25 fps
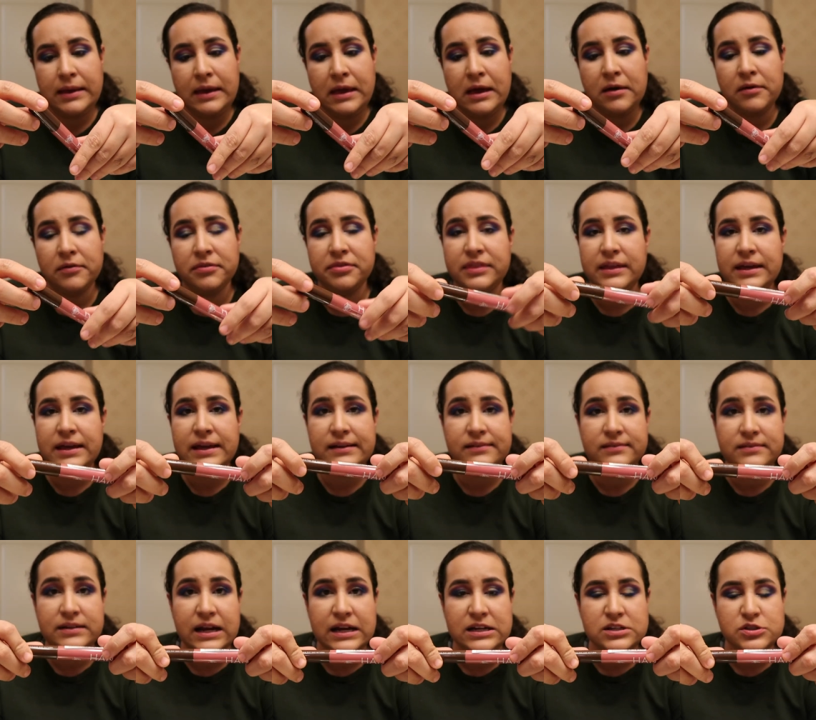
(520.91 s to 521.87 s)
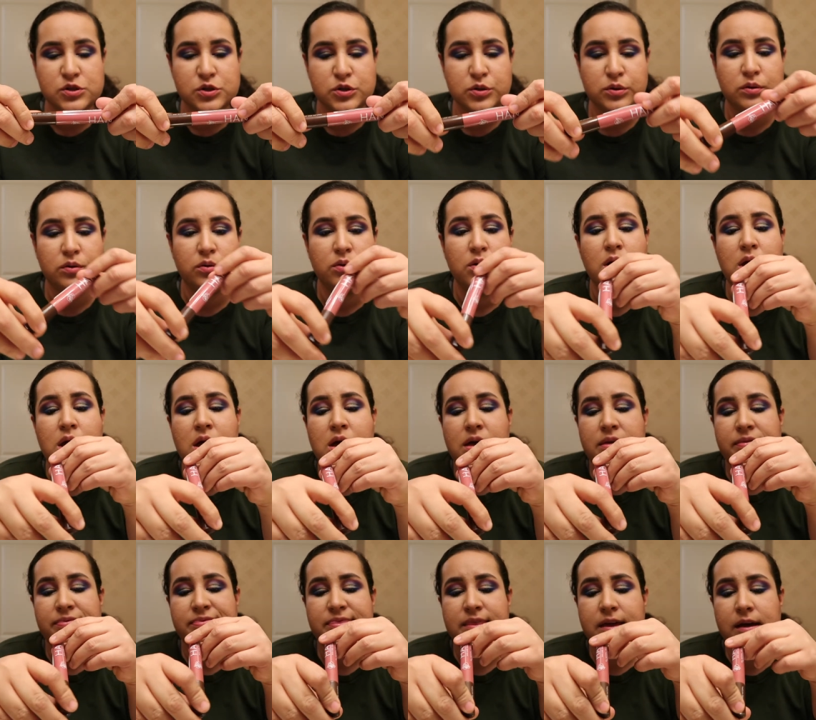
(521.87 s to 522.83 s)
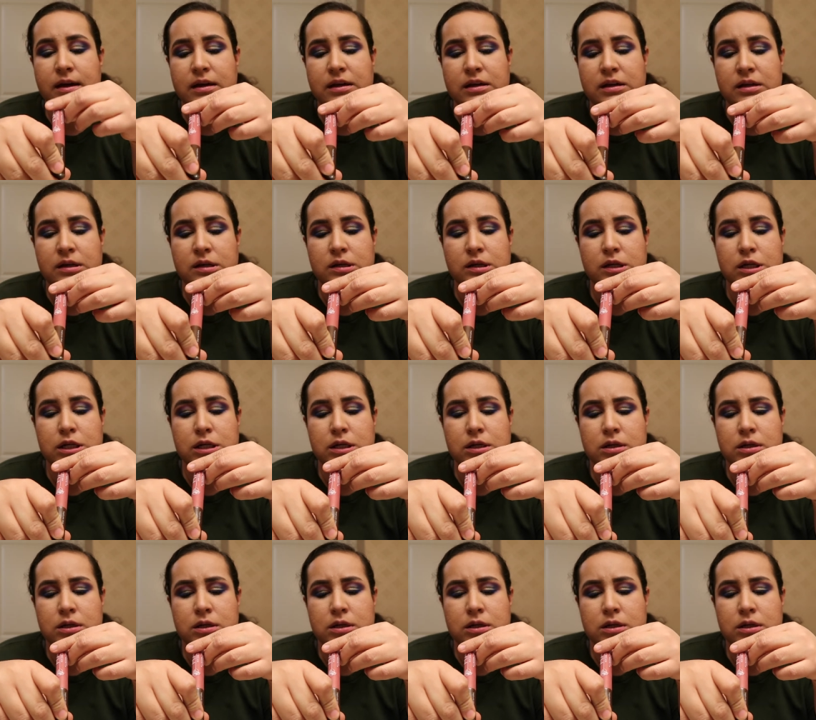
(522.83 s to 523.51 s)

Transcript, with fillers: healthy and natural. The